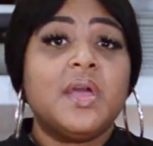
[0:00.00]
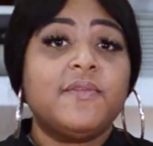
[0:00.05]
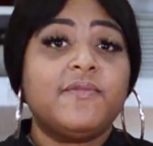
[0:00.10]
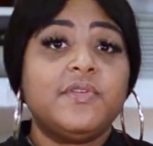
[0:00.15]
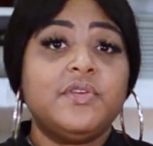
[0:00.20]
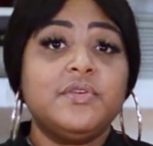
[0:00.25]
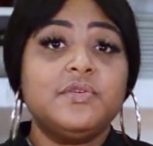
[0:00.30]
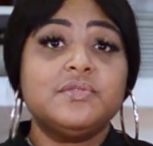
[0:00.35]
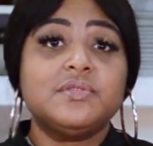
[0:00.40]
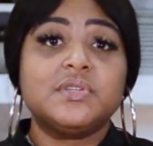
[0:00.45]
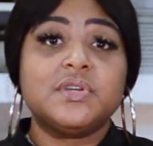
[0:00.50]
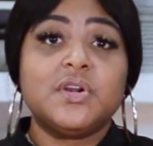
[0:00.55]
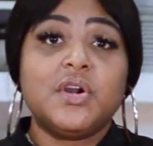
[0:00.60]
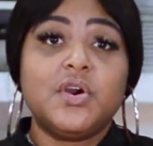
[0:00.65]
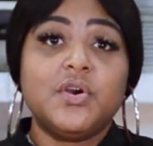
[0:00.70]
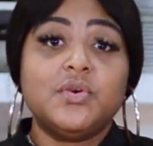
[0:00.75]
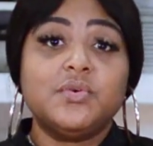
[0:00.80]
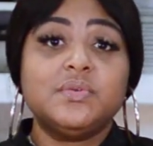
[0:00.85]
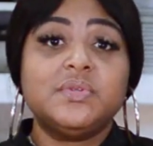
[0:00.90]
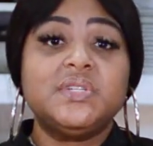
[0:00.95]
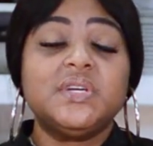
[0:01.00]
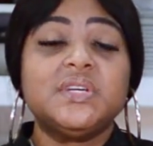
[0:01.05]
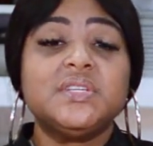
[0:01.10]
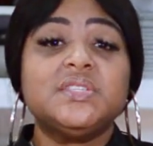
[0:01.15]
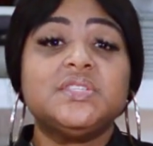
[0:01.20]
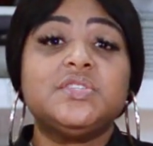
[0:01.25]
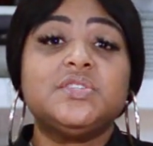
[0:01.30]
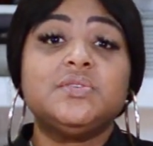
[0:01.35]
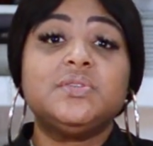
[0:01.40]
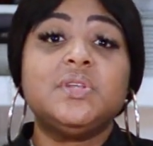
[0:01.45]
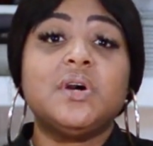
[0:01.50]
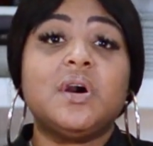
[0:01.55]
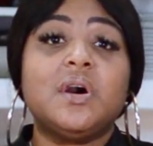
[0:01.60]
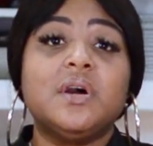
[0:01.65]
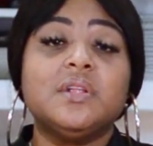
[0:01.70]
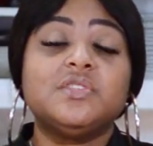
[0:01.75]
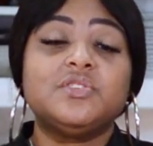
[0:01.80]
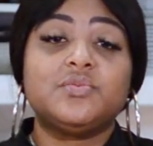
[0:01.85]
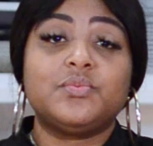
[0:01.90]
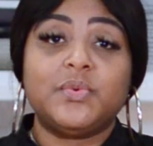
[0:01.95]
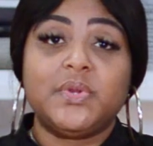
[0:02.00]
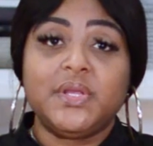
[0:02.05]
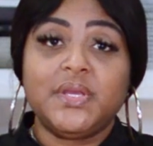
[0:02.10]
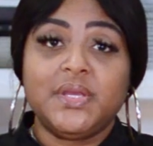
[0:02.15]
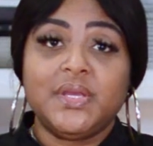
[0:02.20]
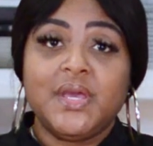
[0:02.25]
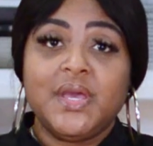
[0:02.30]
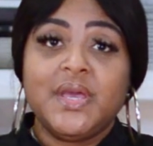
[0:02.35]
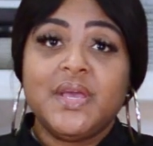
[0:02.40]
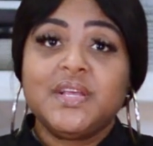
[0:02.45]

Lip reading: if you use the code DustToDawn20,